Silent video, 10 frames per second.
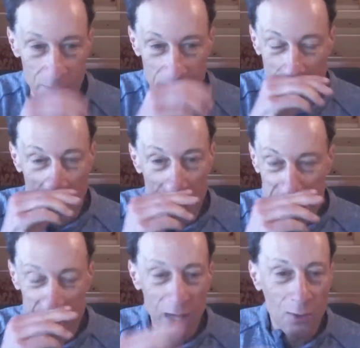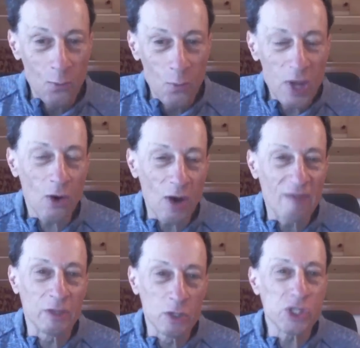because we are
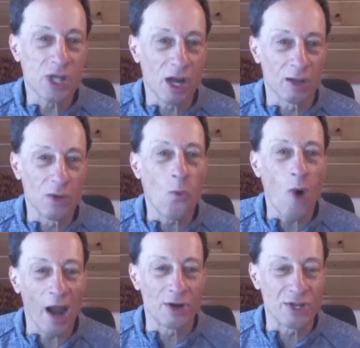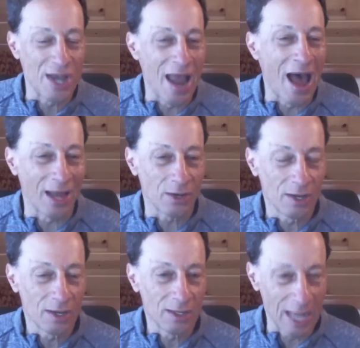evolutionarily wired to not
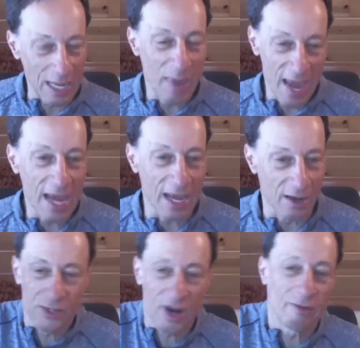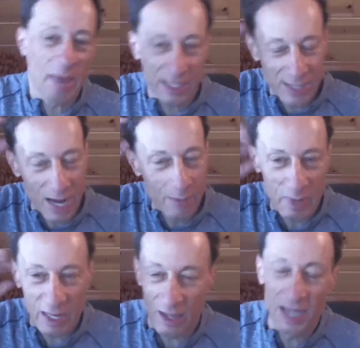like pain. I travel back in time with
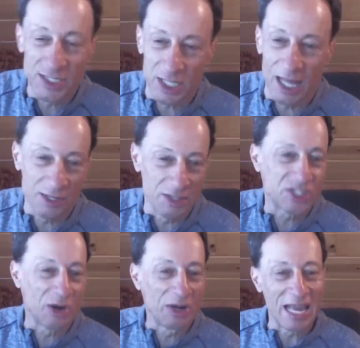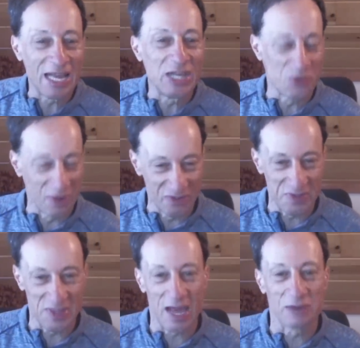my clients a lot to the Serengeti
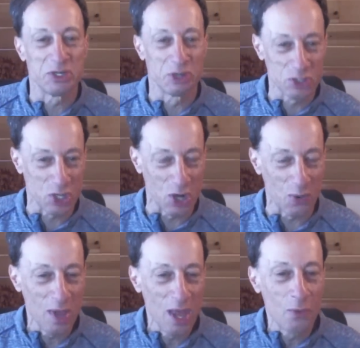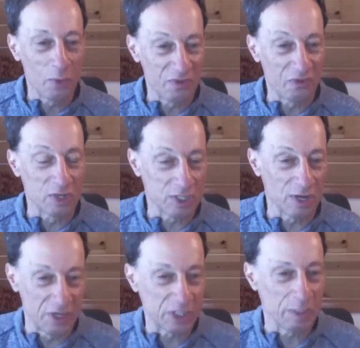250,000 years ago, when we first
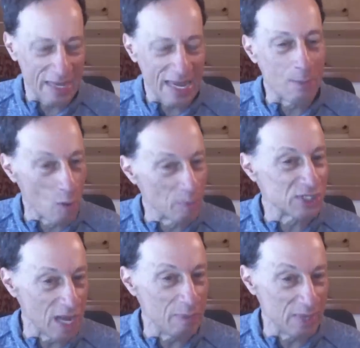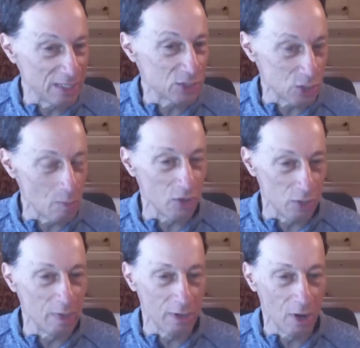officially became Homo sapiens,
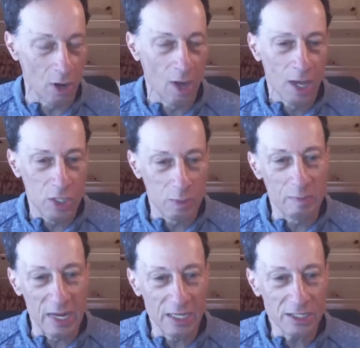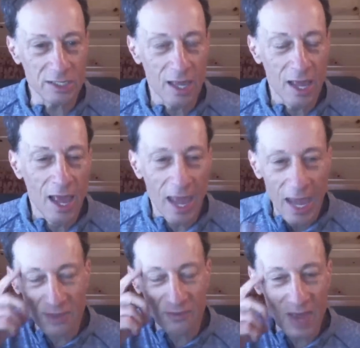human beings.
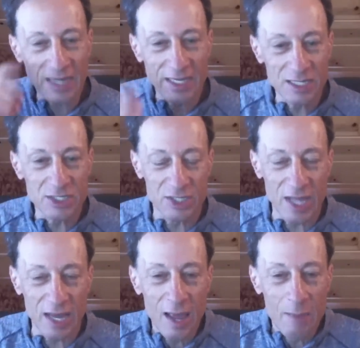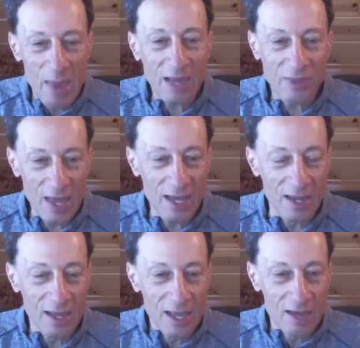And the fact is that back
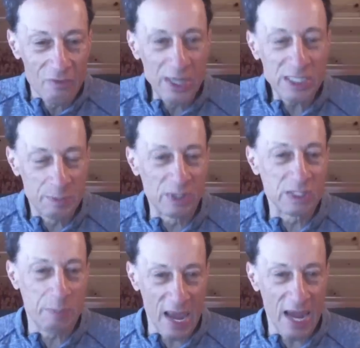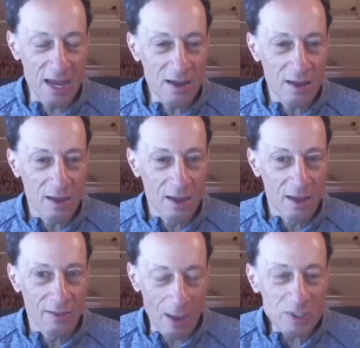then, if we experienced pain,
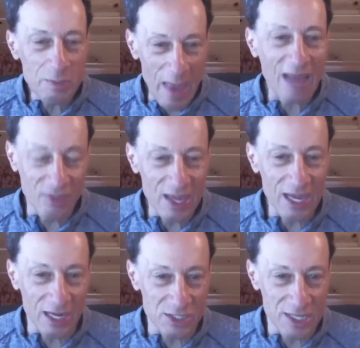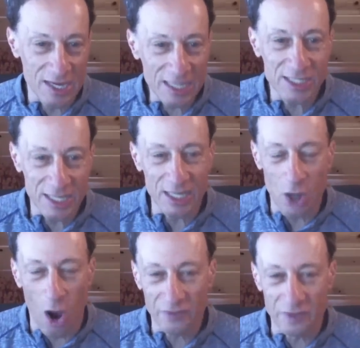that was a bad thing, because the next thing that
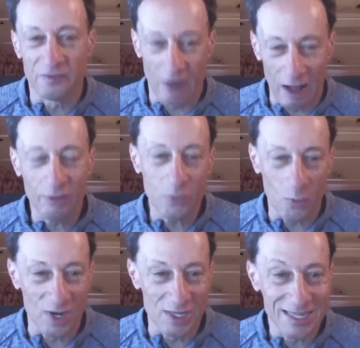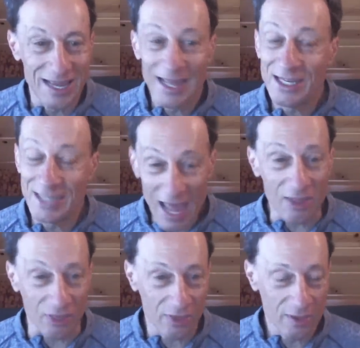often followed was death.